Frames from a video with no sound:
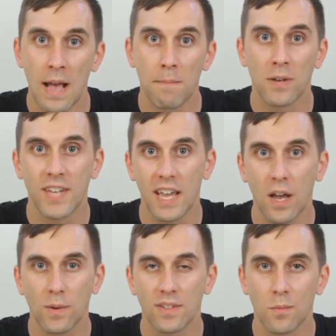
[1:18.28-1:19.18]

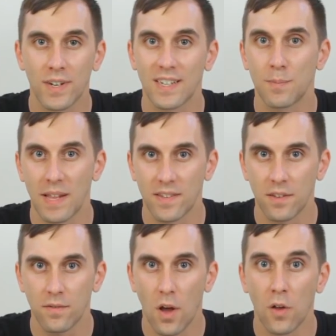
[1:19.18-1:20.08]
Maltego is somewhat
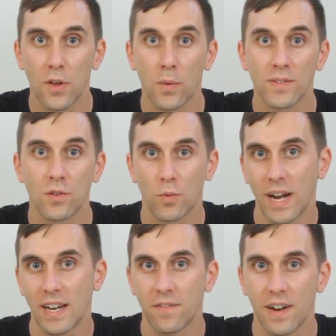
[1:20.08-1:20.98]
expensive, although it's
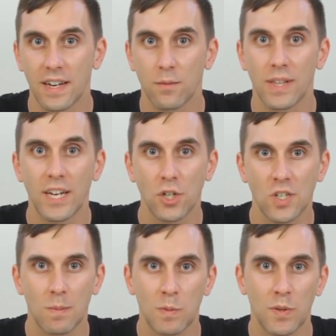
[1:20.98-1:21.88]
great at finding
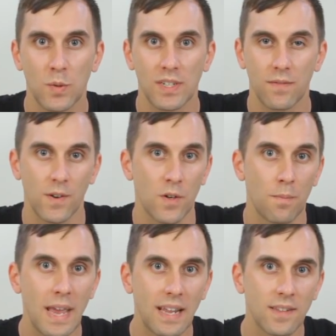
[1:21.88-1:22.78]
relationships between different
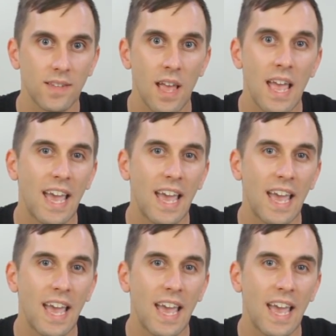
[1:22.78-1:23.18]
domains,